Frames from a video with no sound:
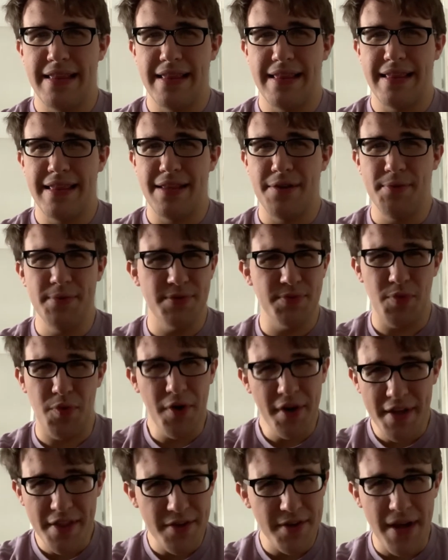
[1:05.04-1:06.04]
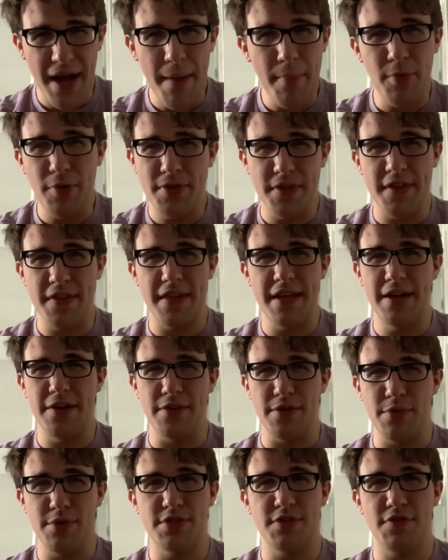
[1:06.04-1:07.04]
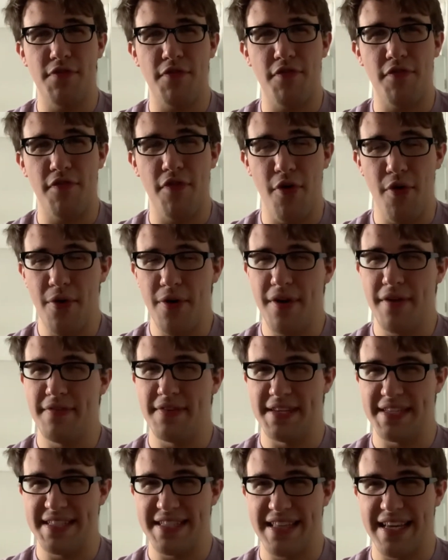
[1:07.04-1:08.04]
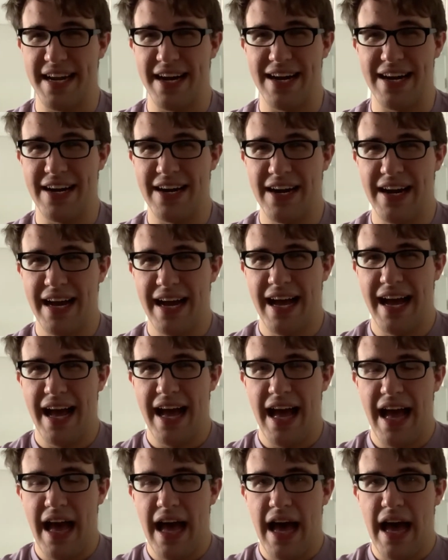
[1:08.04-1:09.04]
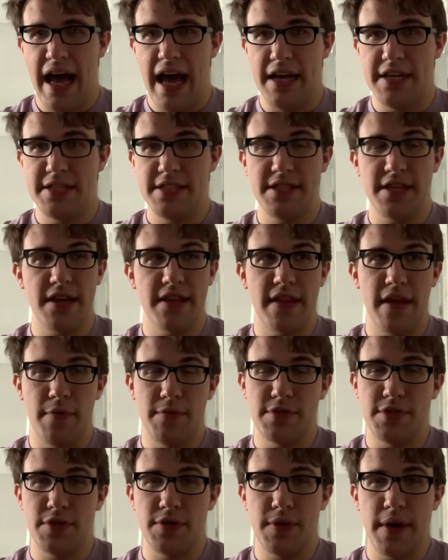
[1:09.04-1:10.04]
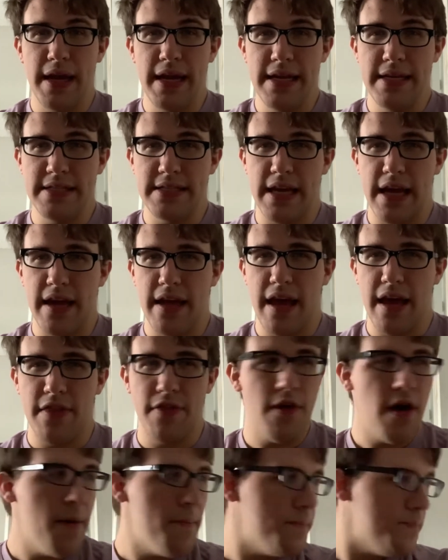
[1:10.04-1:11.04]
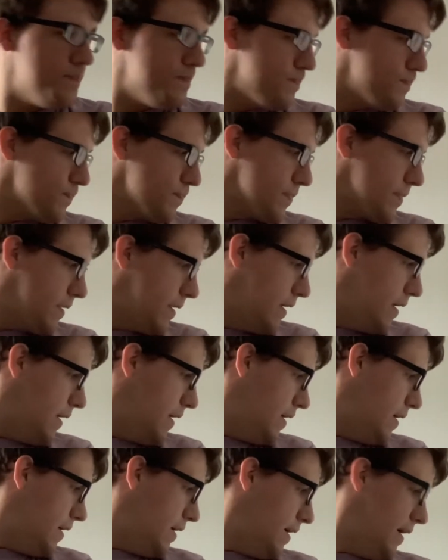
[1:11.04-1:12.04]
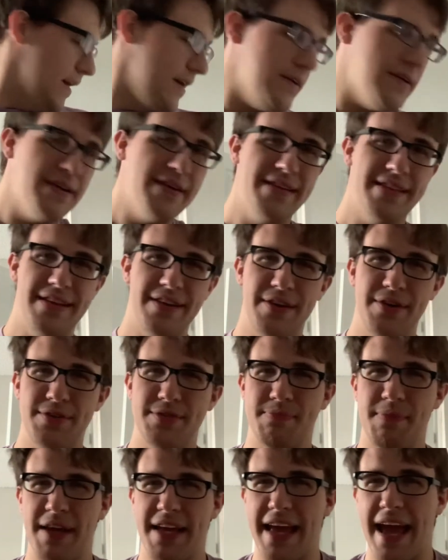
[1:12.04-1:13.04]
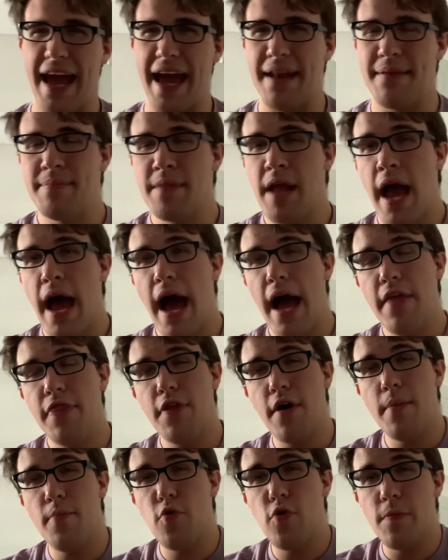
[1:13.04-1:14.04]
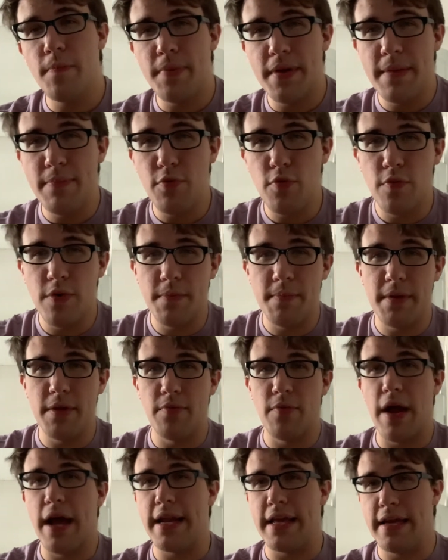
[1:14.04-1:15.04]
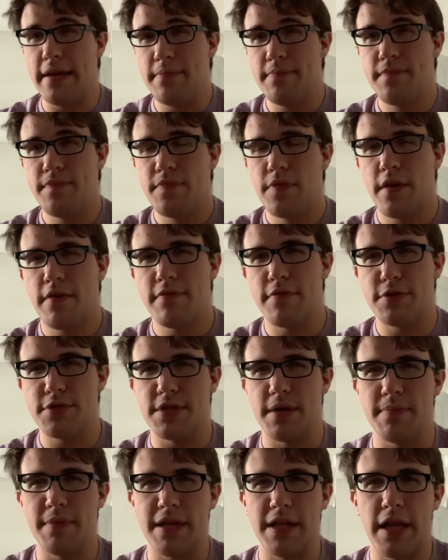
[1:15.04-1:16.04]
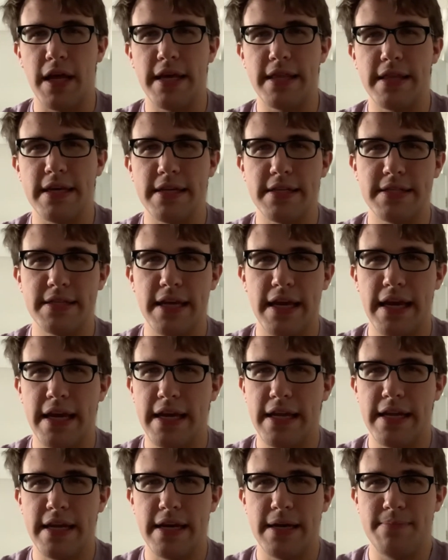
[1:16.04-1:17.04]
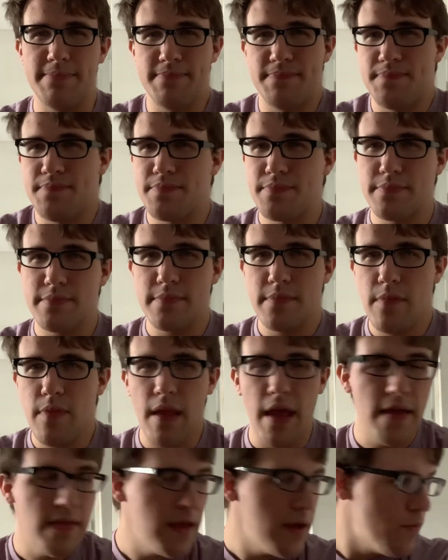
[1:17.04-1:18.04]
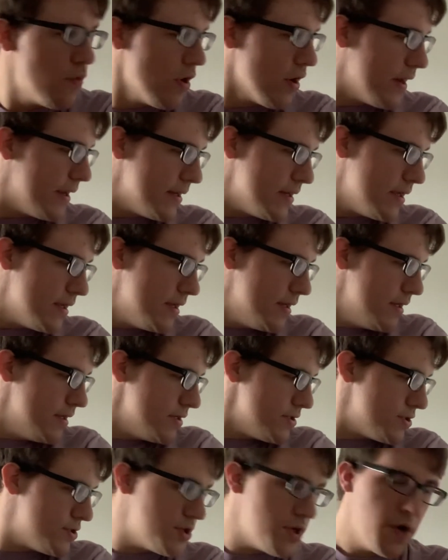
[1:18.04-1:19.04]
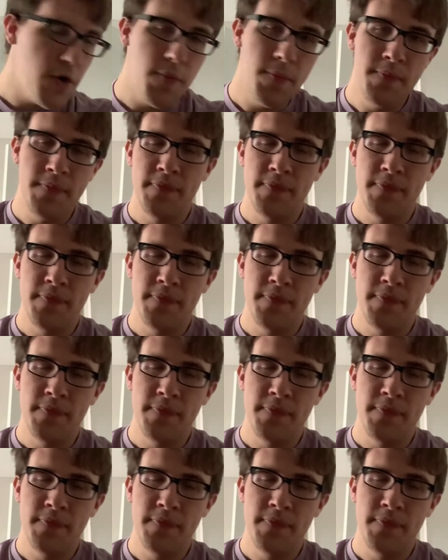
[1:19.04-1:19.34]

there was one other couple in the theater. There was 4 of us there. I just thought that was crazy. I thought, there goes my cat. I thought more people would be ready for something like this, and they weren't. So,